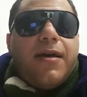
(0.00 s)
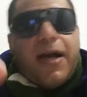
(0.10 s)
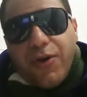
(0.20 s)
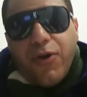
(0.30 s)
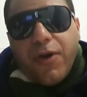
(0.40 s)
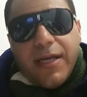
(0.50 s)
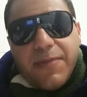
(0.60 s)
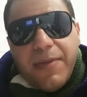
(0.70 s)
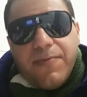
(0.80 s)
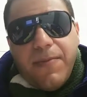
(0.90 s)
I know you
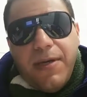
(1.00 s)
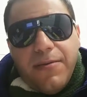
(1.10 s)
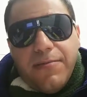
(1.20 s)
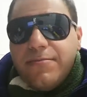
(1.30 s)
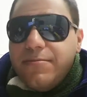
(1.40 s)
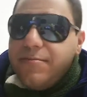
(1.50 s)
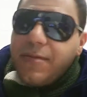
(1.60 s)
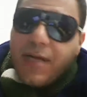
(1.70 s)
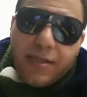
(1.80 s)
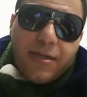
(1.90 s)
guys miss me.
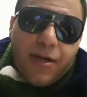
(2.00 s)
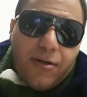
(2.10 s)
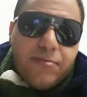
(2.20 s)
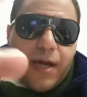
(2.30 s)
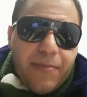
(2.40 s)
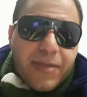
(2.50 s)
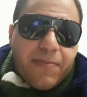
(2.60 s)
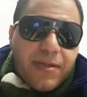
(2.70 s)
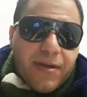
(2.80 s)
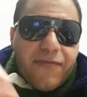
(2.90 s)
That's, I miss
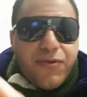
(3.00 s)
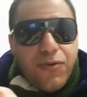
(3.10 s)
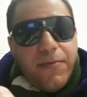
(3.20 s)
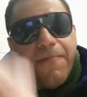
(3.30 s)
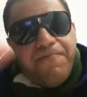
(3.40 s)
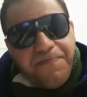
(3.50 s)
myself too.